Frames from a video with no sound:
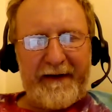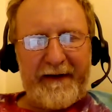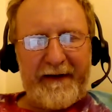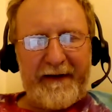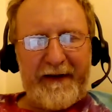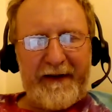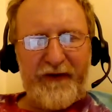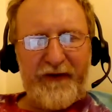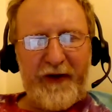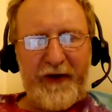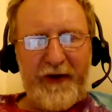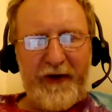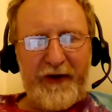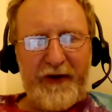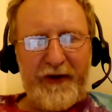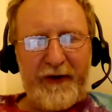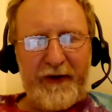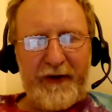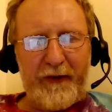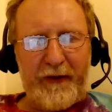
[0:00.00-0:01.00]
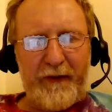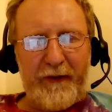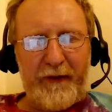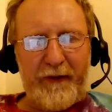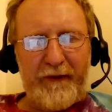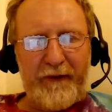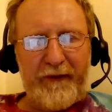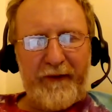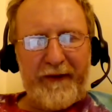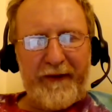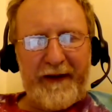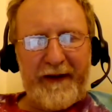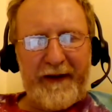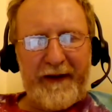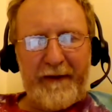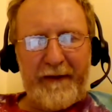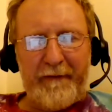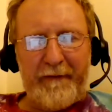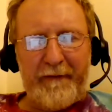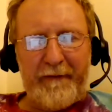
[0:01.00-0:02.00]
destruction of
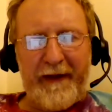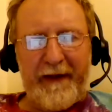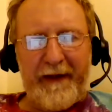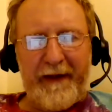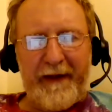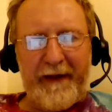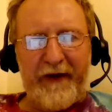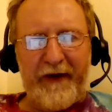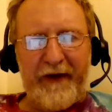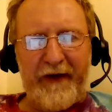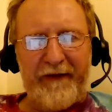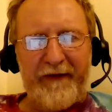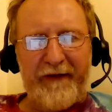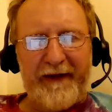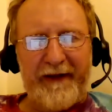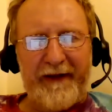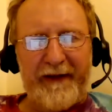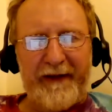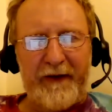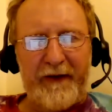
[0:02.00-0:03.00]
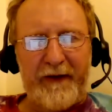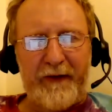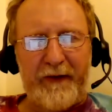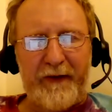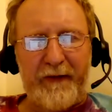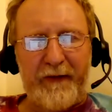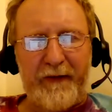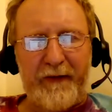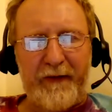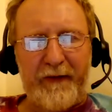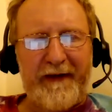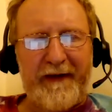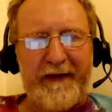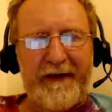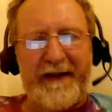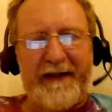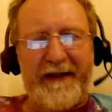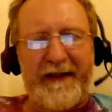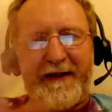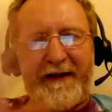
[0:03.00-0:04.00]
Eden might have related to
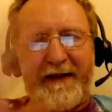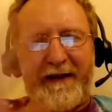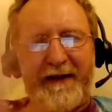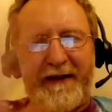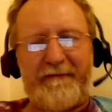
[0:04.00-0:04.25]
these